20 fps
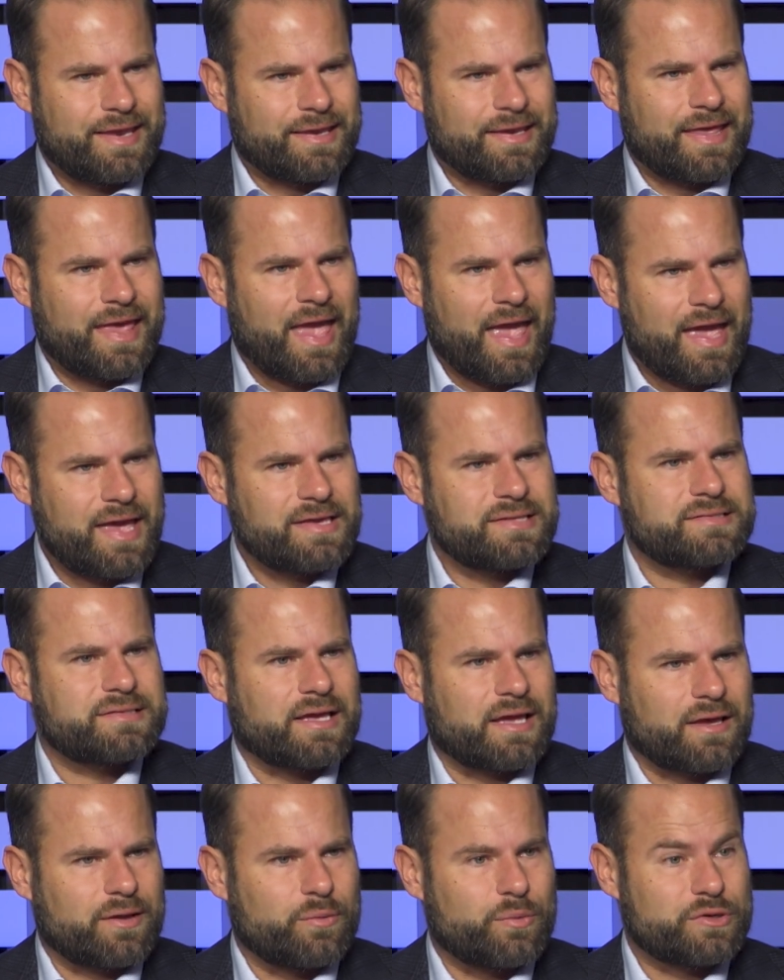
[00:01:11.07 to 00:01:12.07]

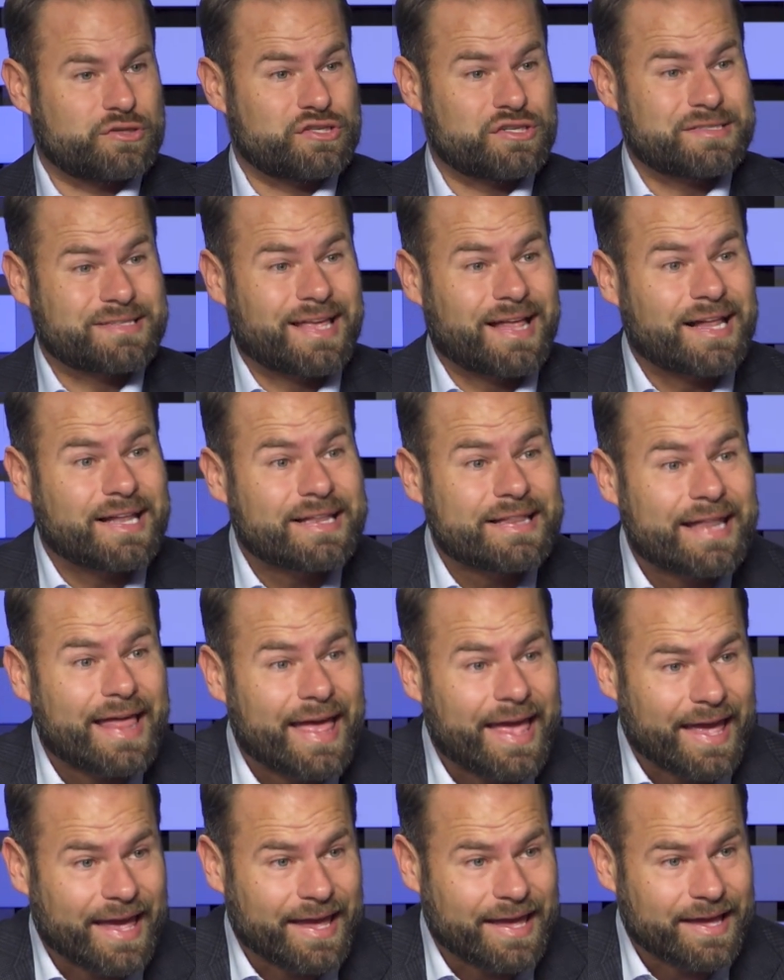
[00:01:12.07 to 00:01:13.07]
encasing, which is
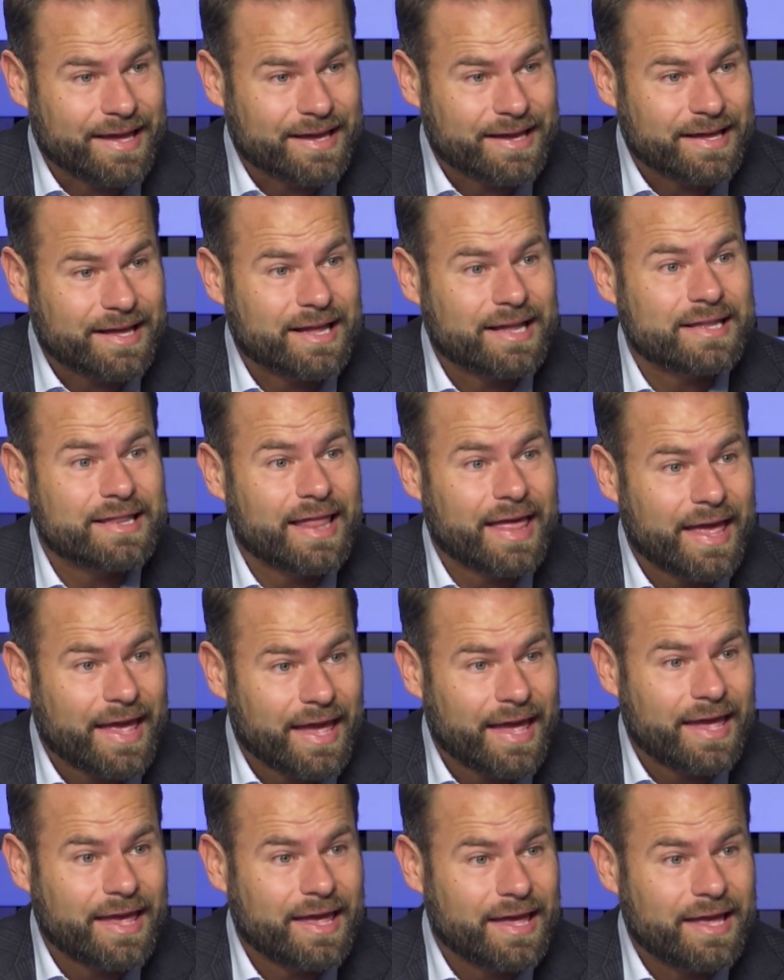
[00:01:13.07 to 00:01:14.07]
clay
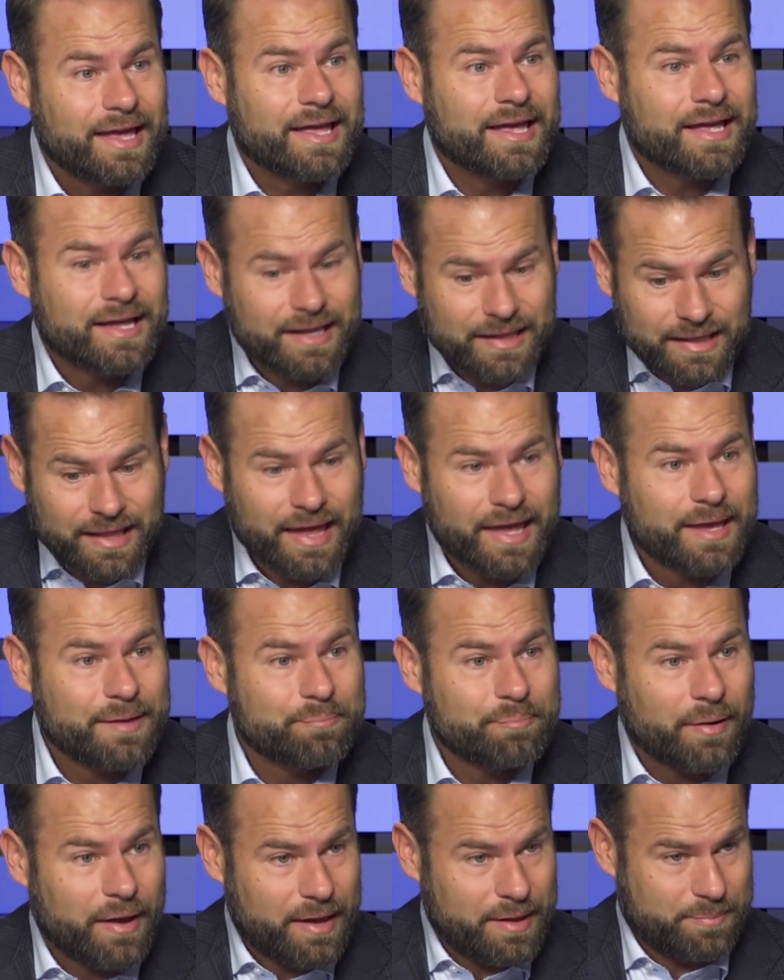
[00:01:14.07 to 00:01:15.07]

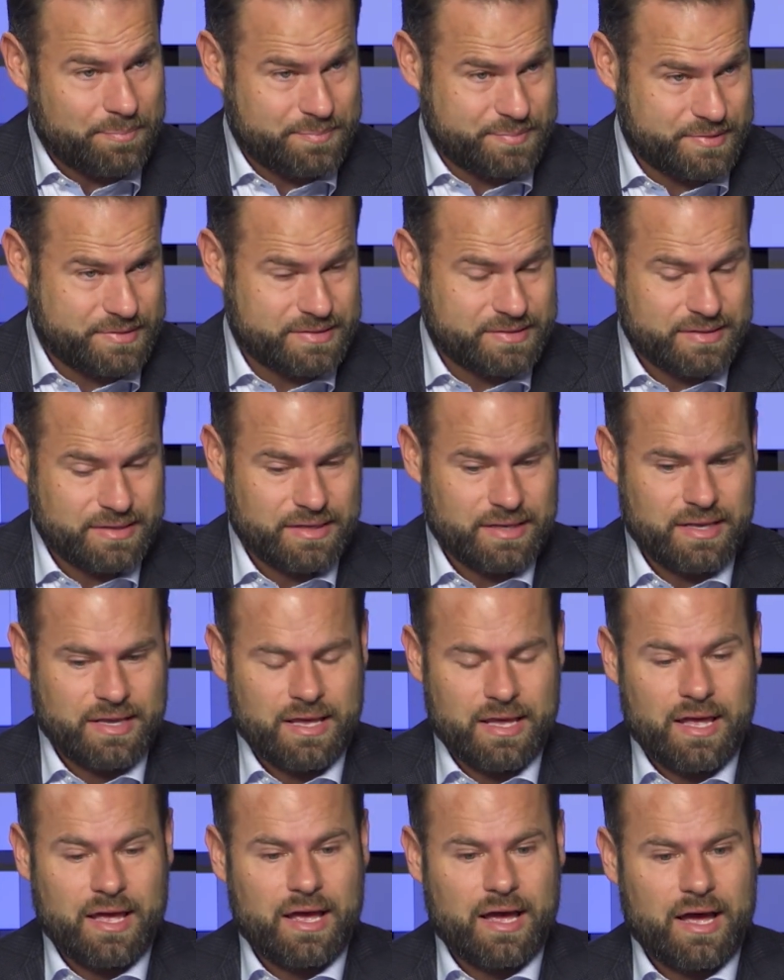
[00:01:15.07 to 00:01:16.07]
pipes
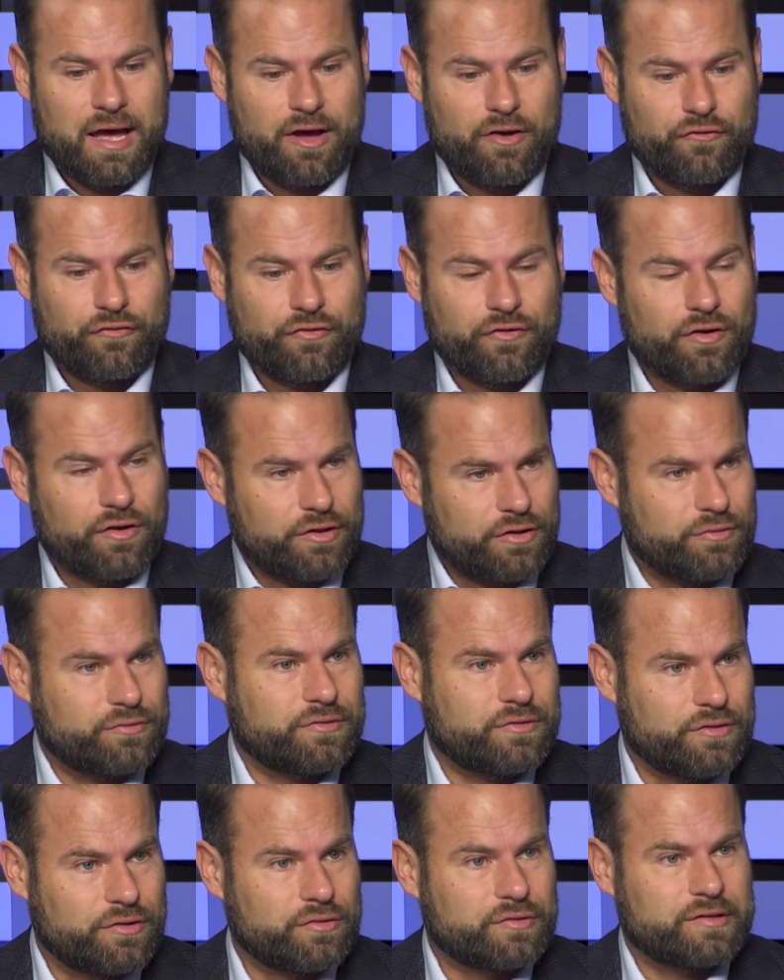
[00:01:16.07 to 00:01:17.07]
for our
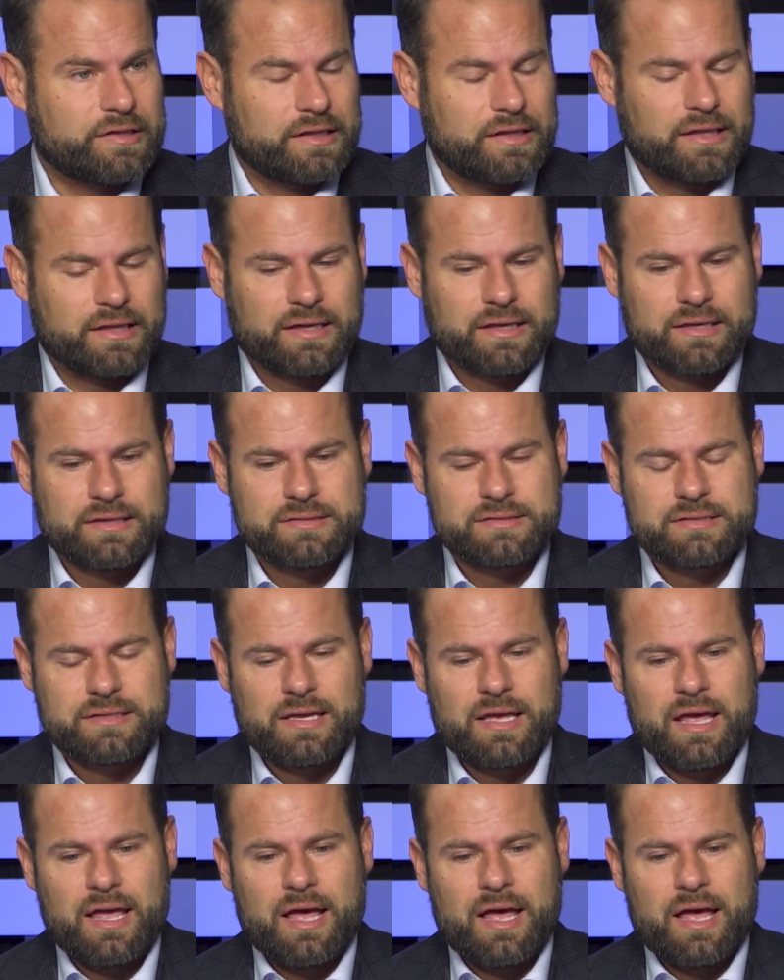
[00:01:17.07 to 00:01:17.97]
utilities.